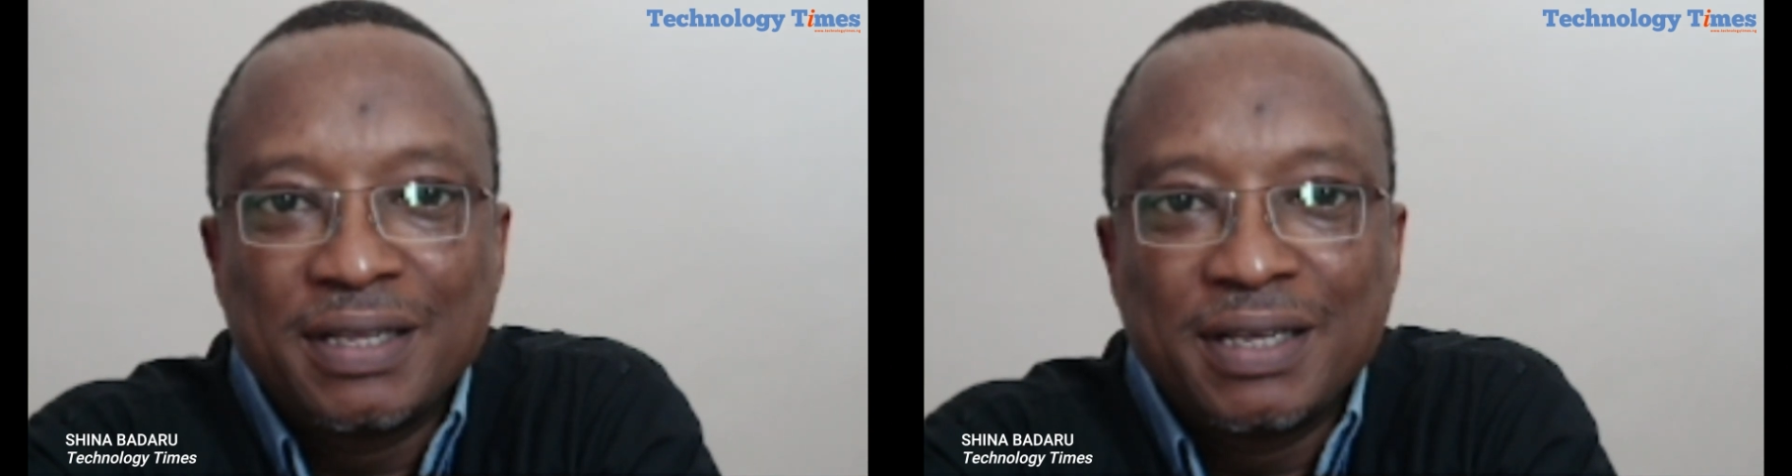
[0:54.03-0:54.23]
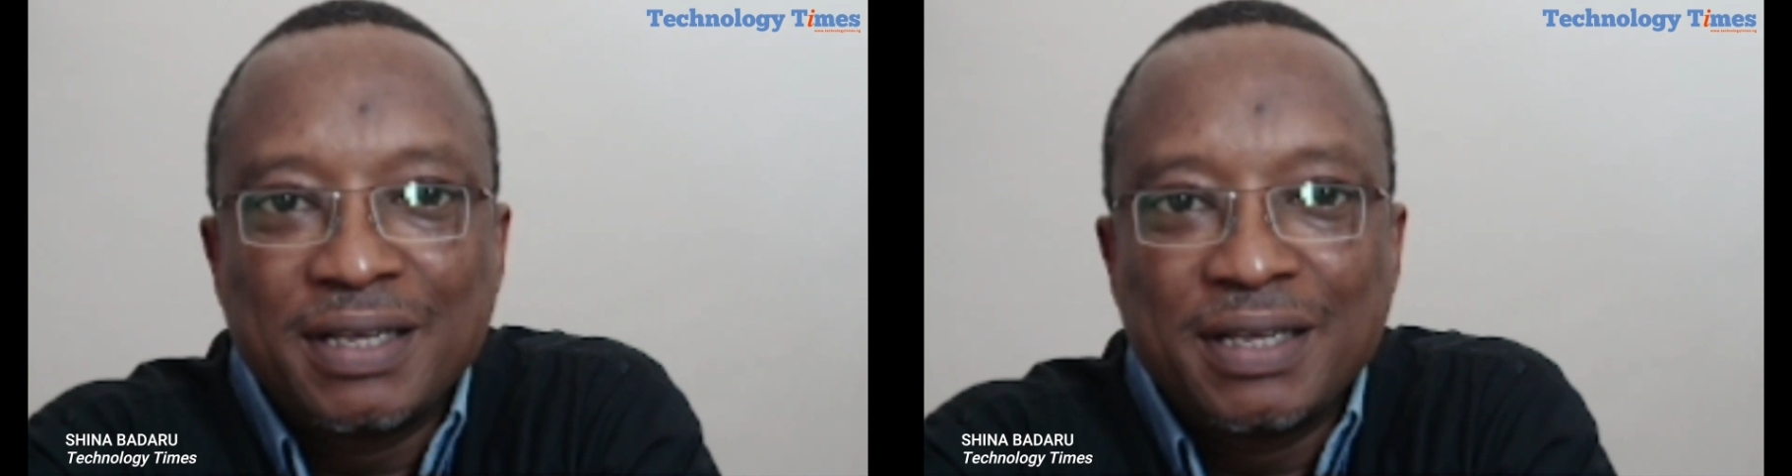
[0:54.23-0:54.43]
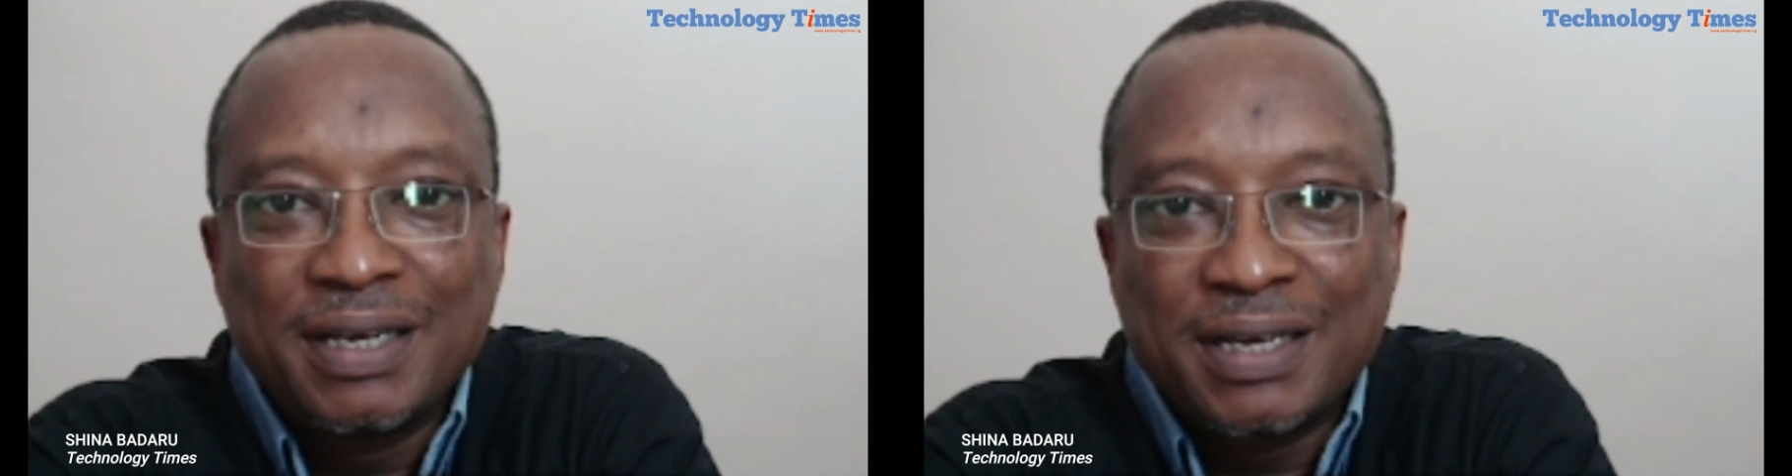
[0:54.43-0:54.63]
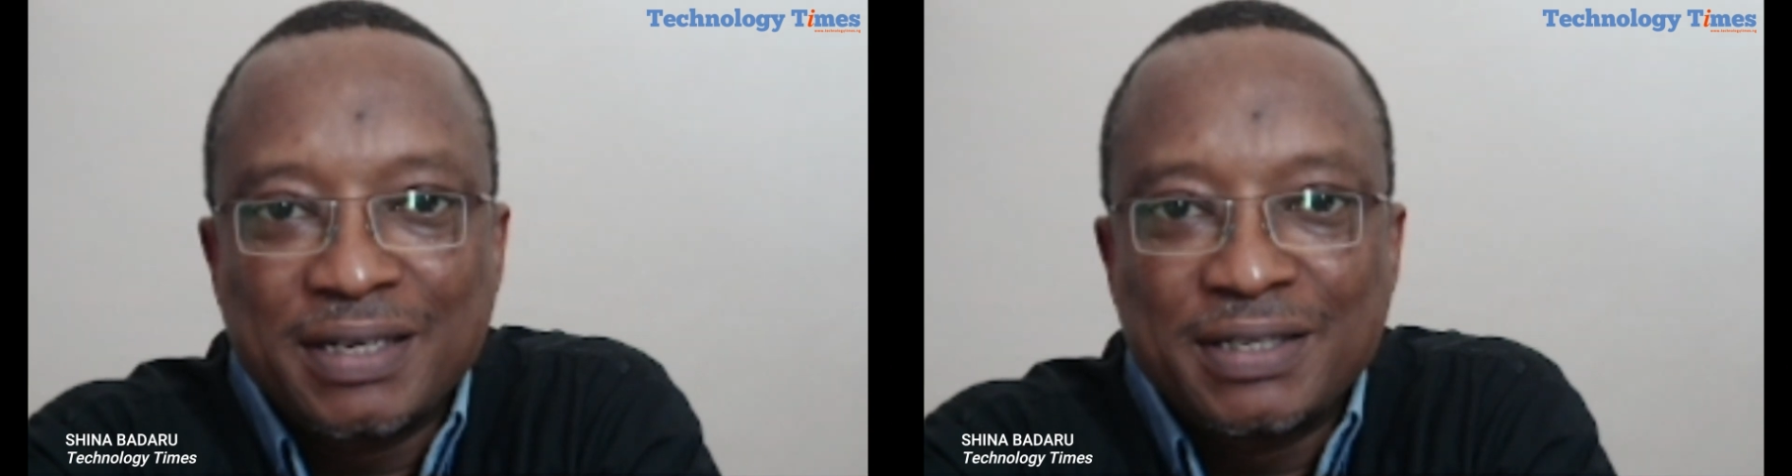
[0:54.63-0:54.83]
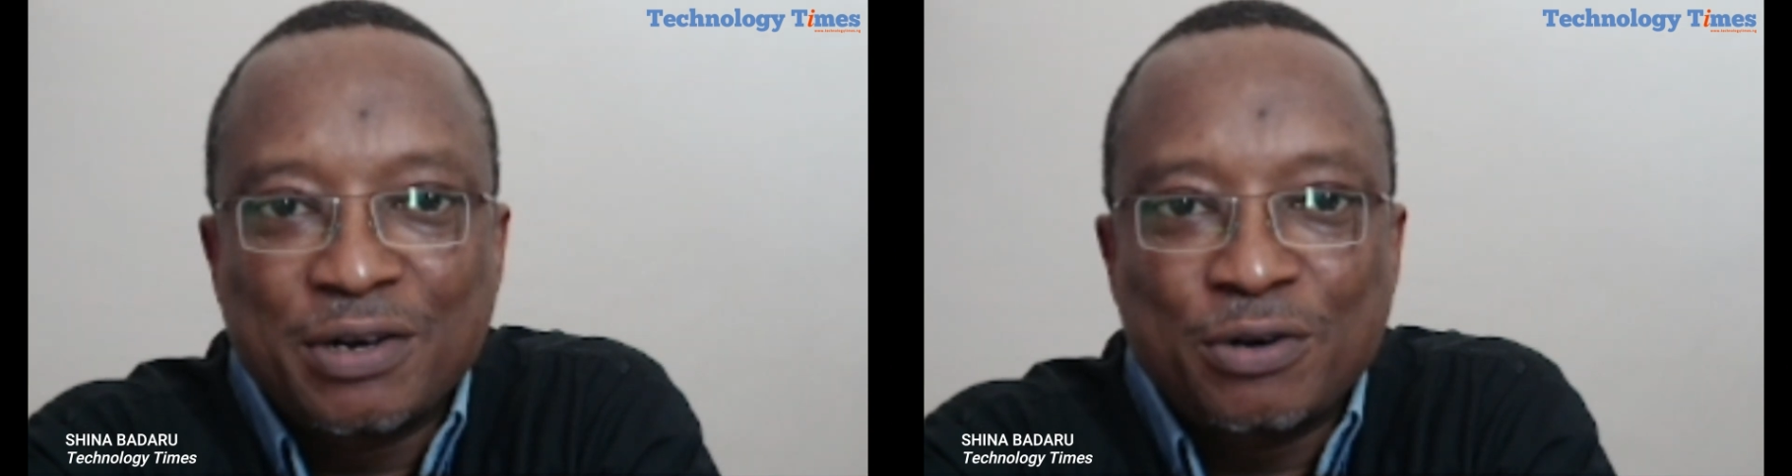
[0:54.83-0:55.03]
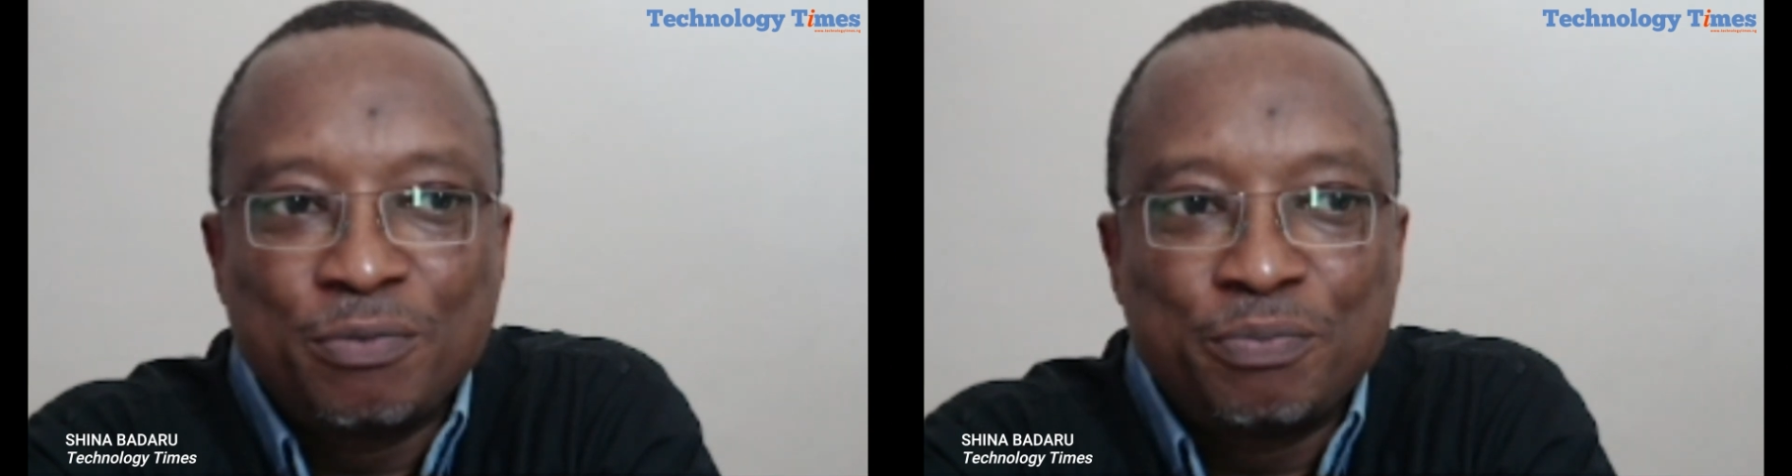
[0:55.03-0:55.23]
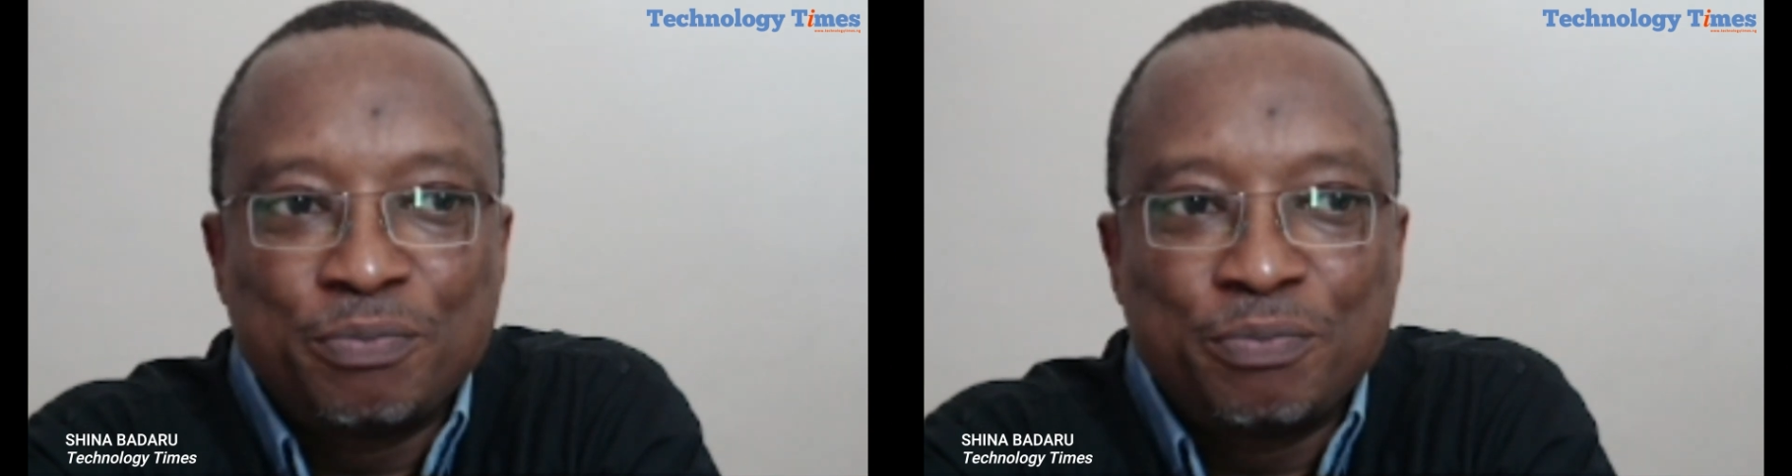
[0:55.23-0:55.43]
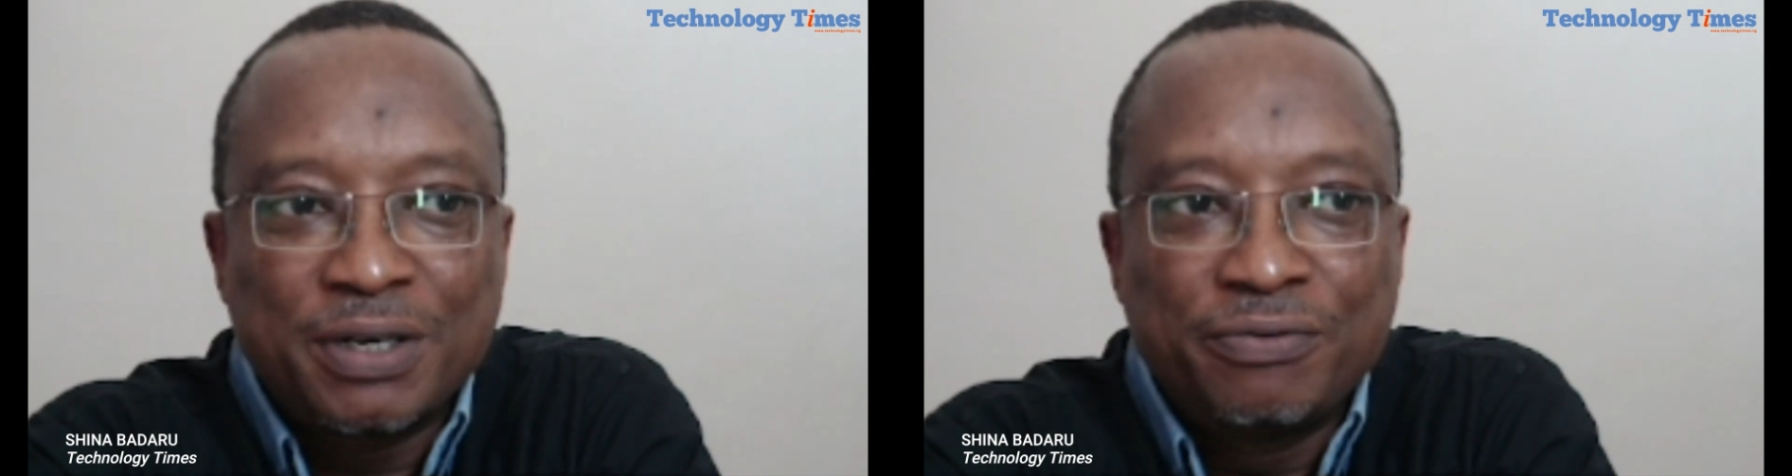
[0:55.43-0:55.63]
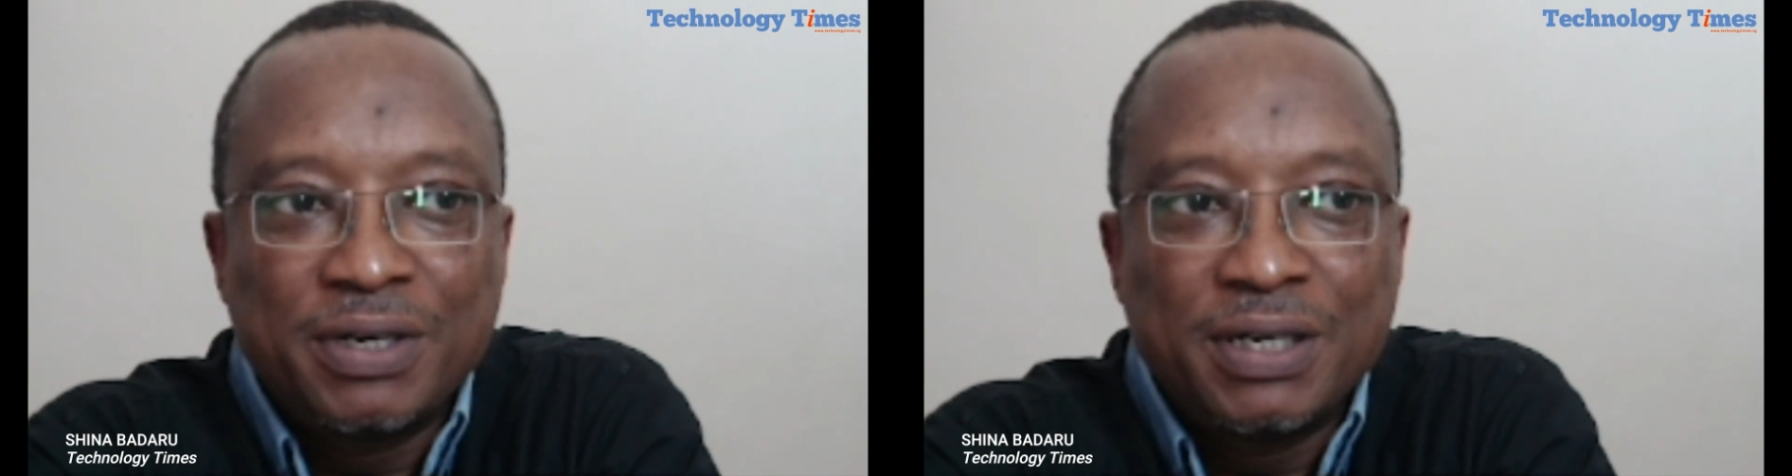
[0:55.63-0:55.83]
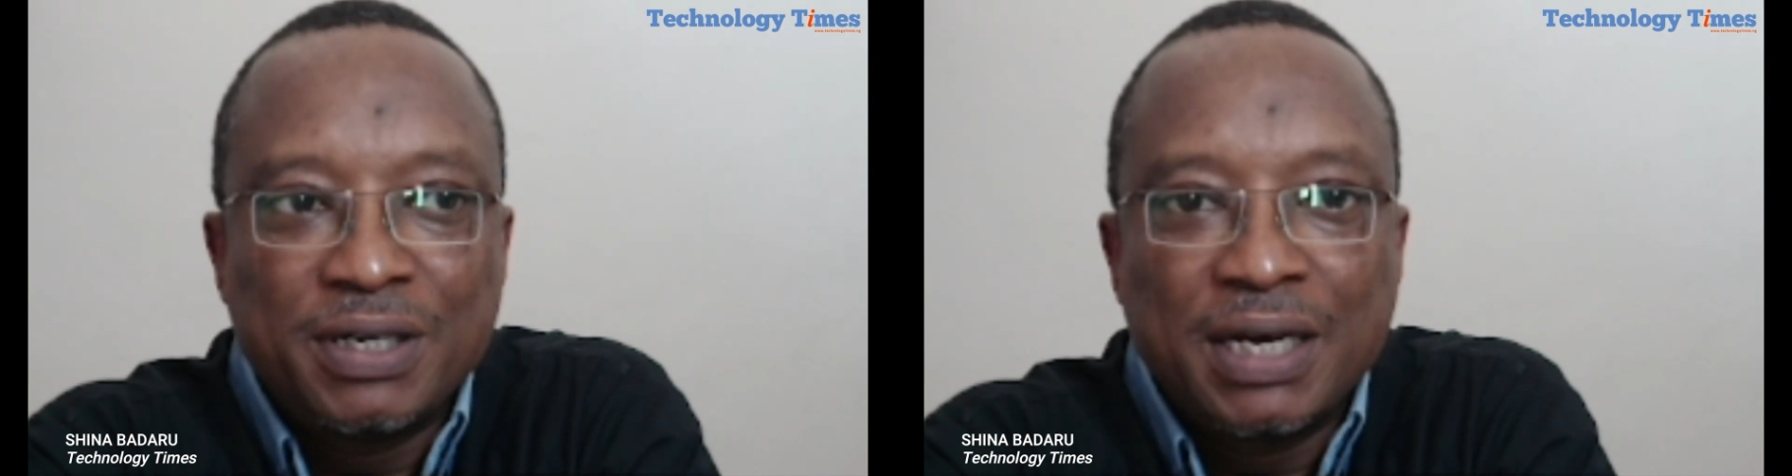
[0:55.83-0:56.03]
Ikeja Computer Village
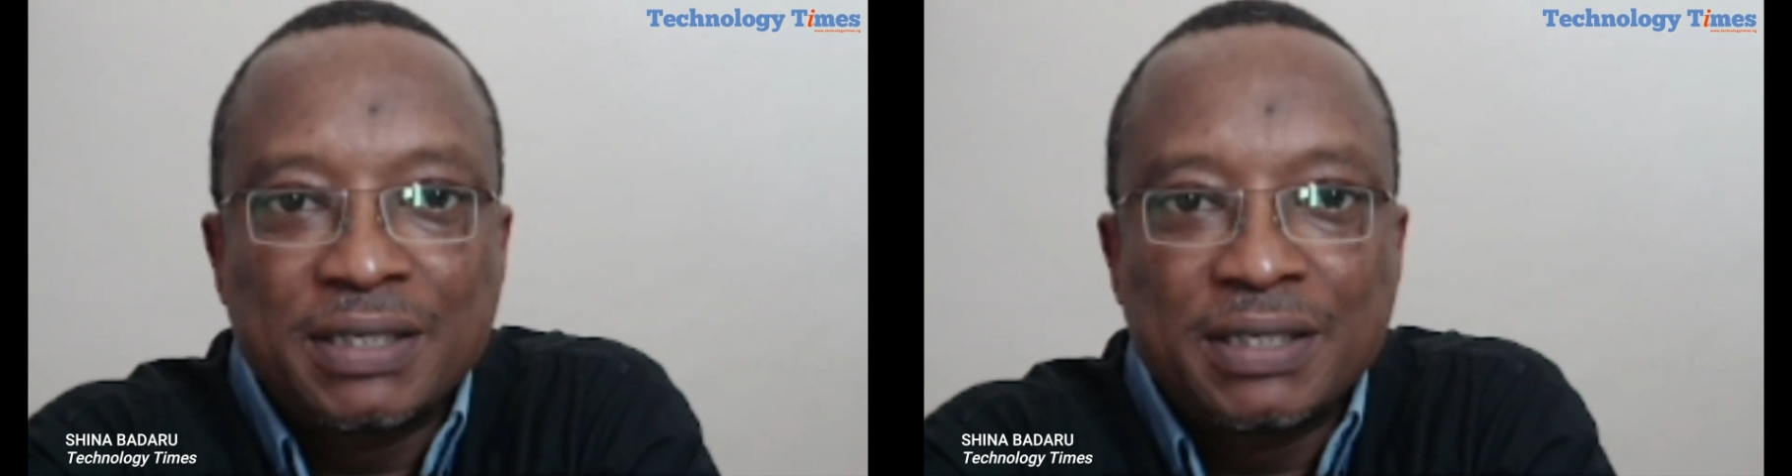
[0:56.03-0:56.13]
has